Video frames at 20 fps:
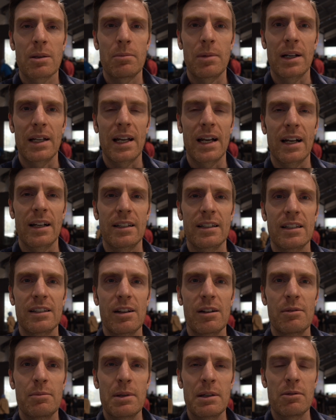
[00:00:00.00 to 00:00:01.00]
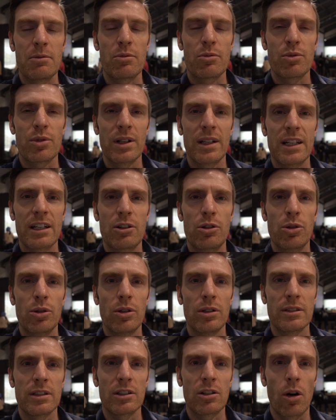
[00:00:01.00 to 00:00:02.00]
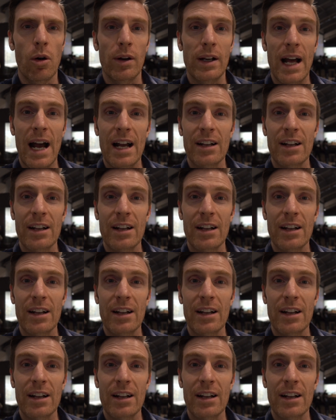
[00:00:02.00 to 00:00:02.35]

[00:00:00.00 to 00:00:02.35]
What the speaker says: But yeah, it would be really cool to go and